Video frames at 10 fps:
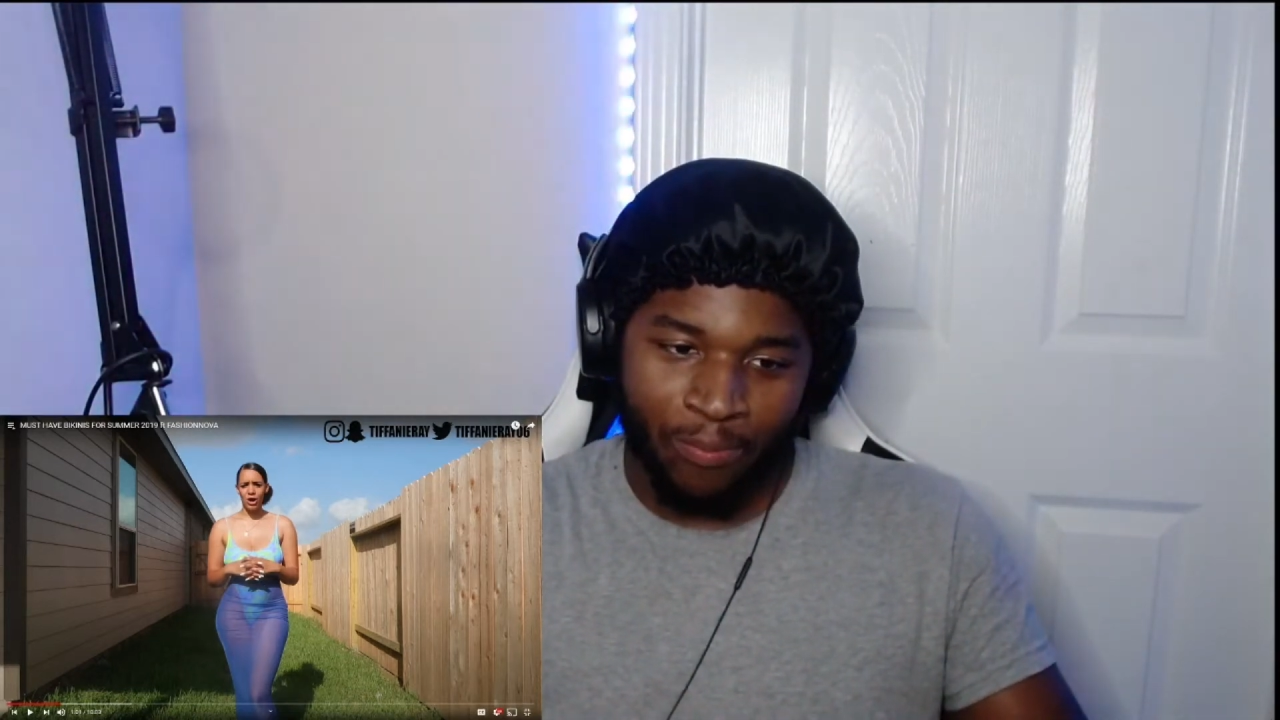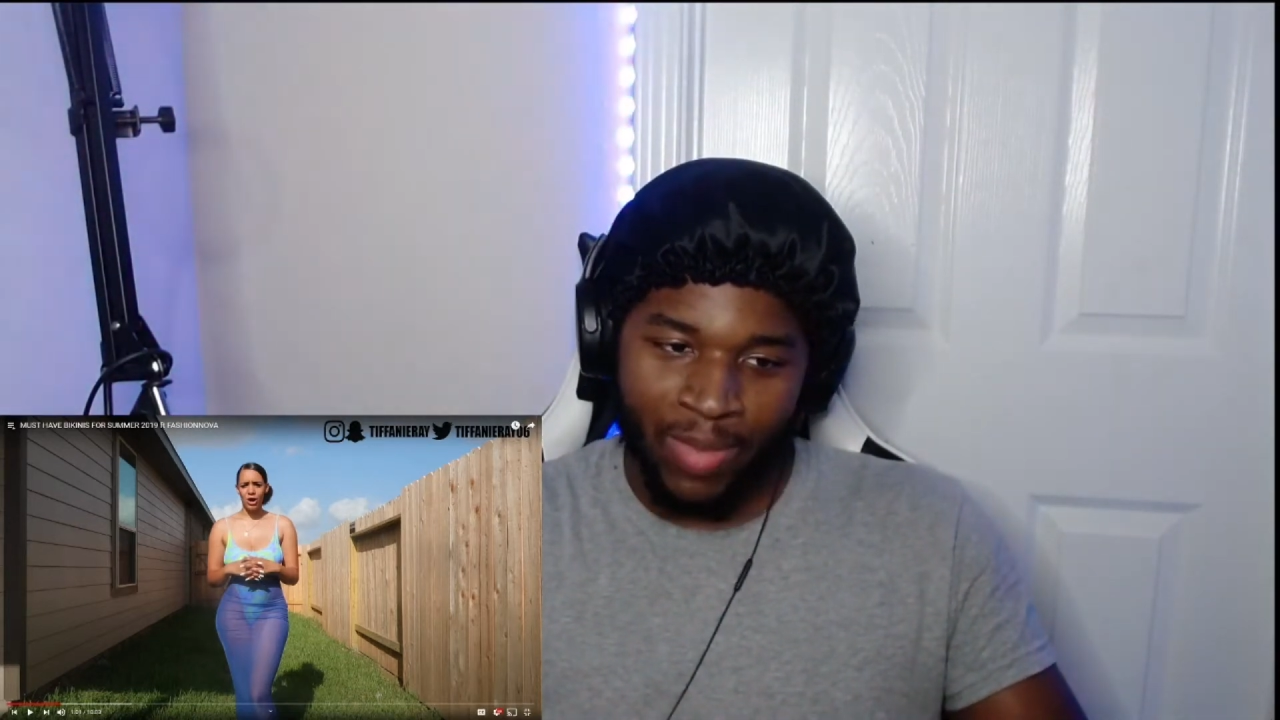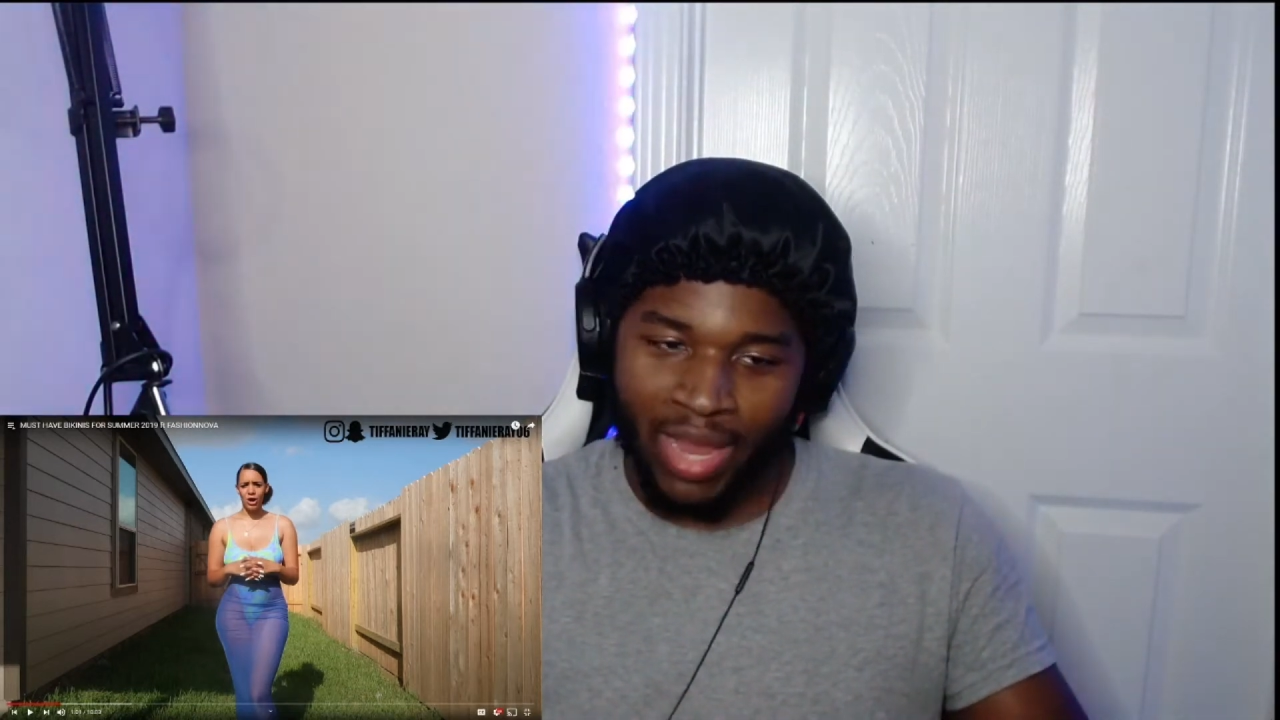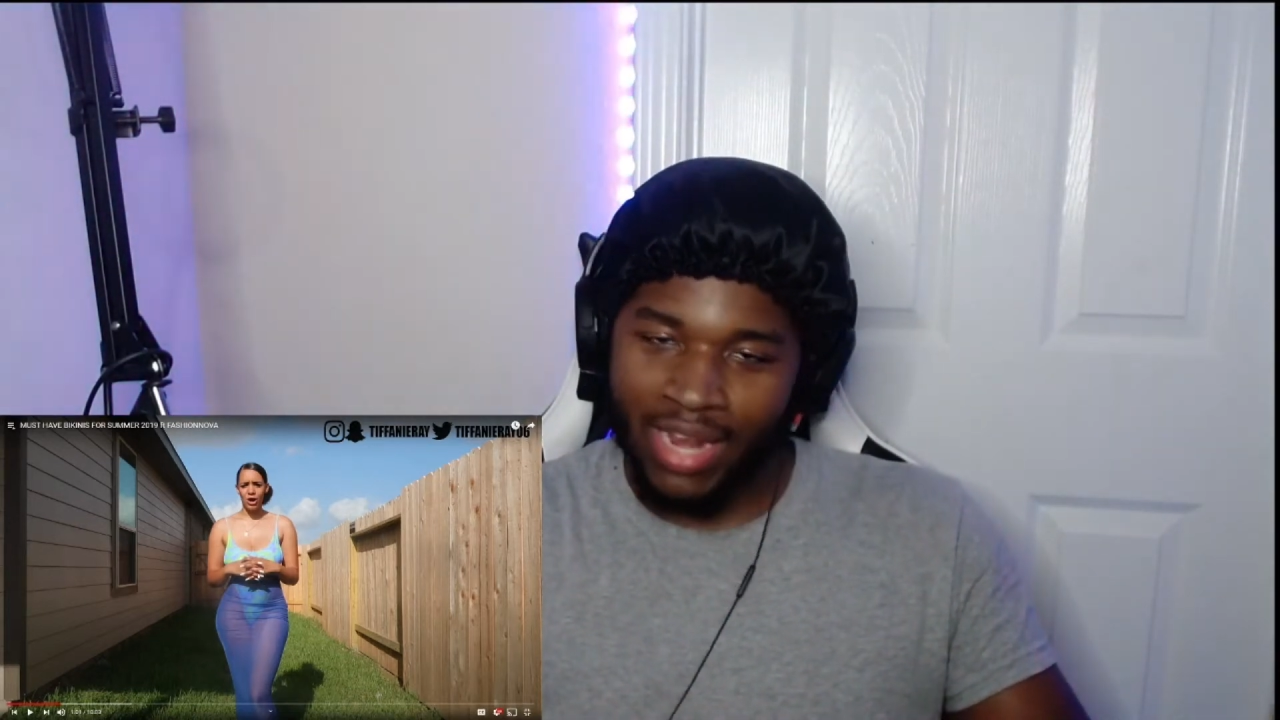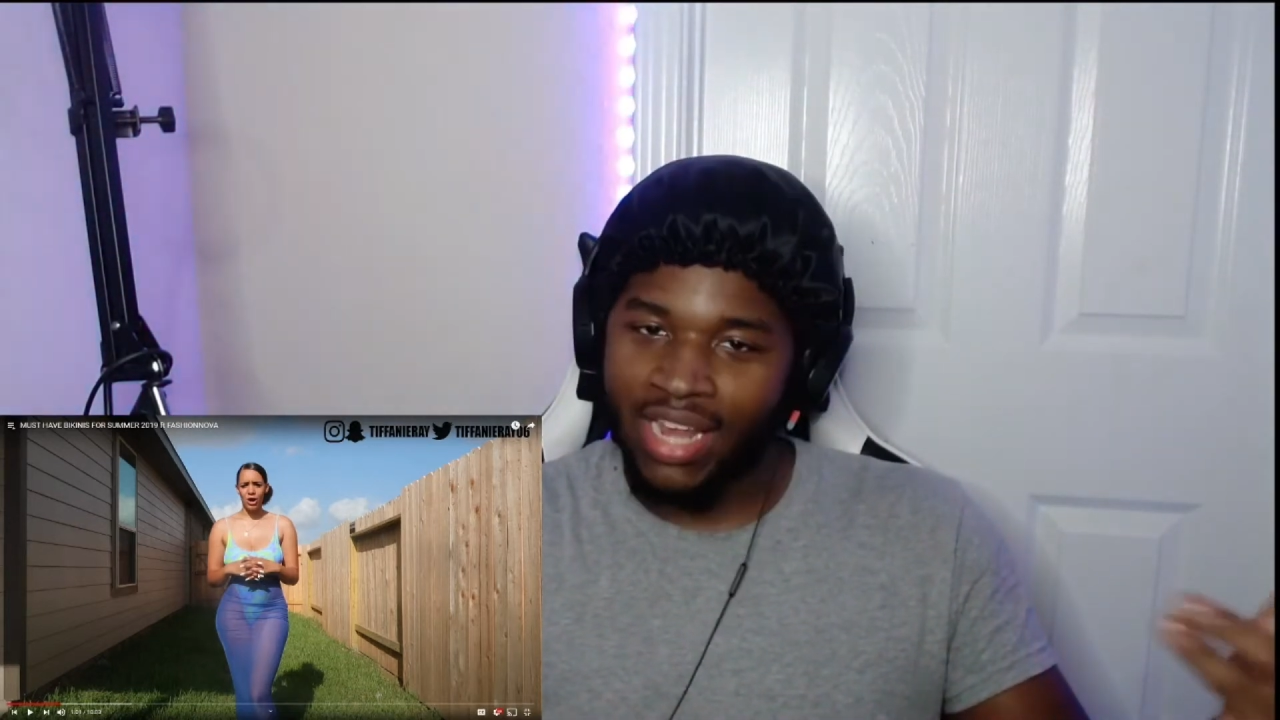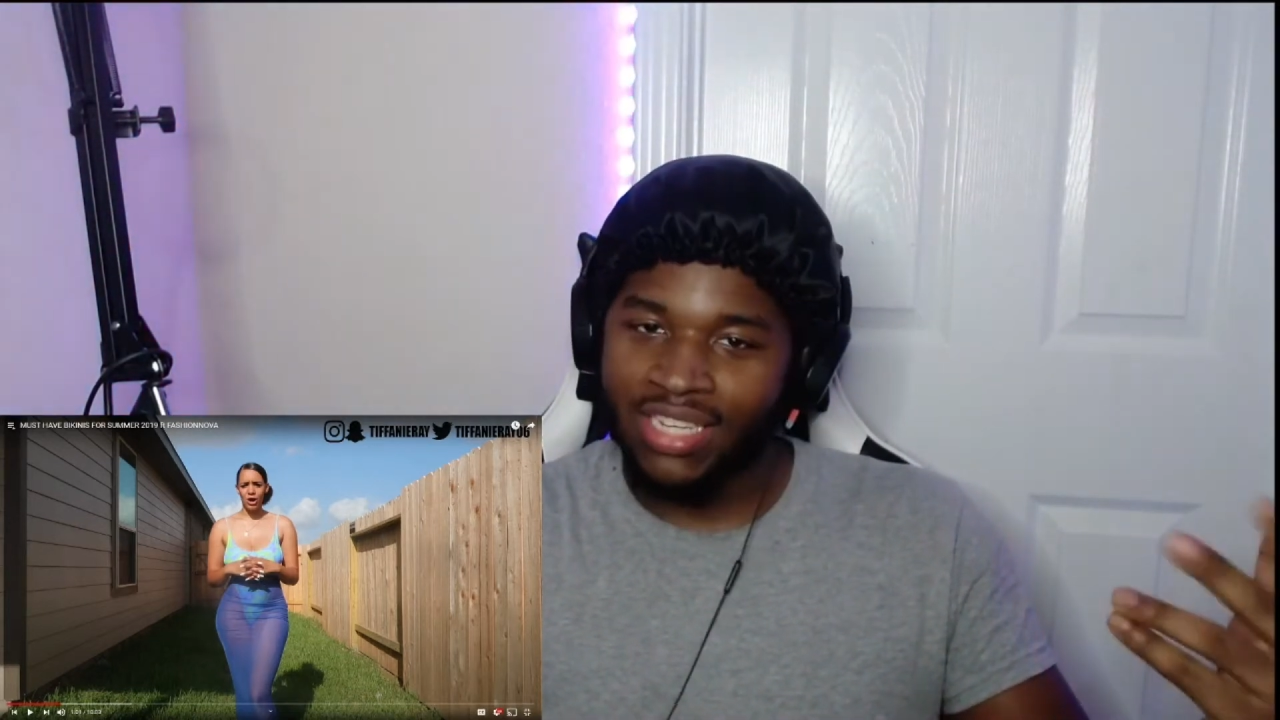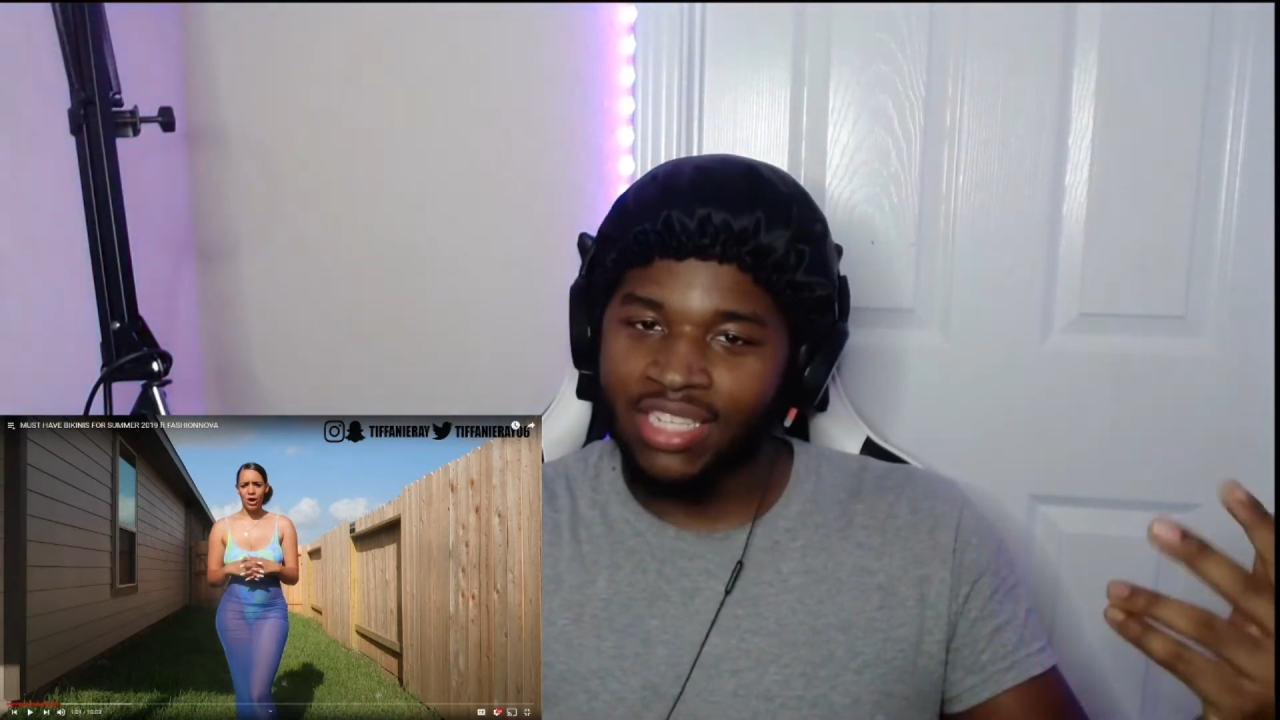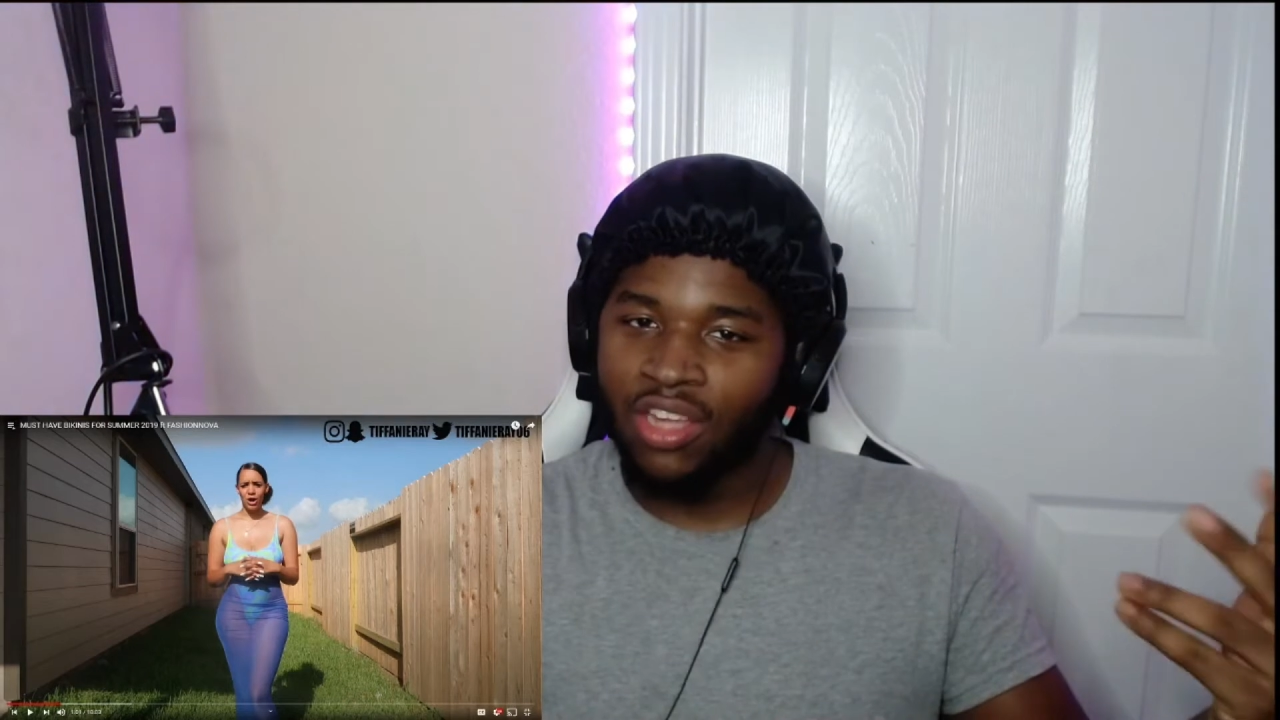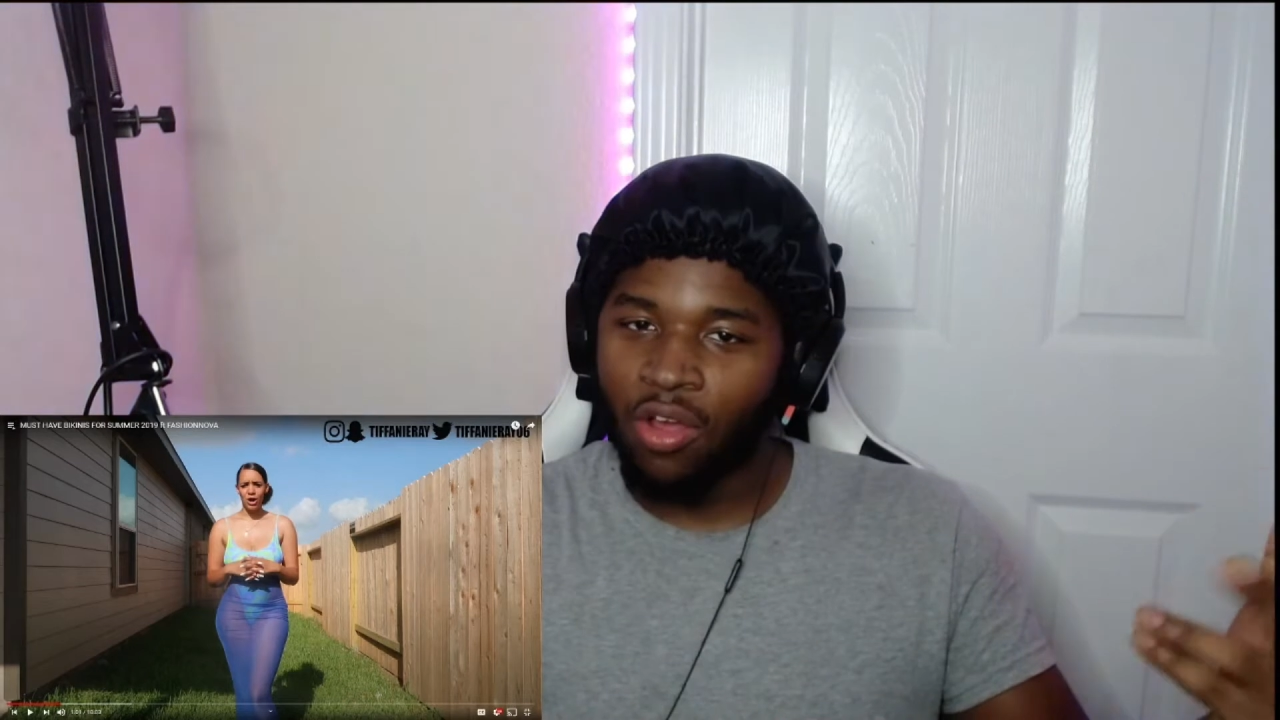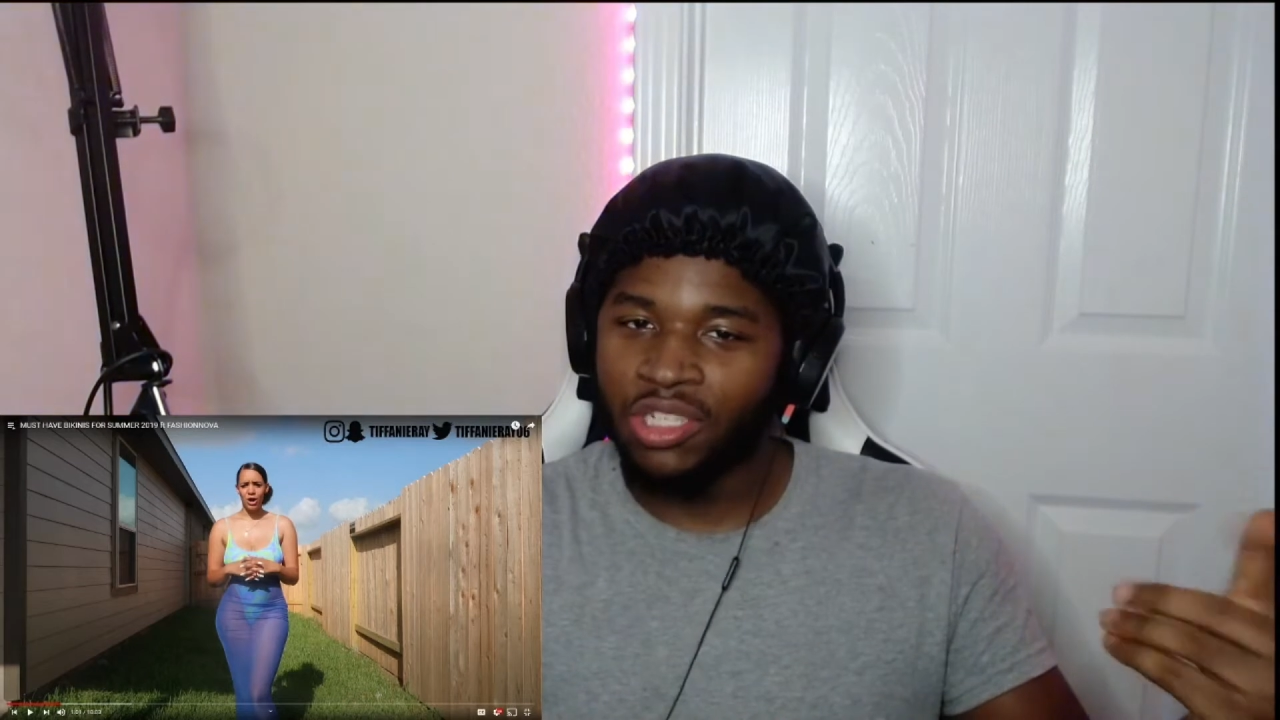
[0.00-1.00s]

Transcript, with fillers: And then I just saw she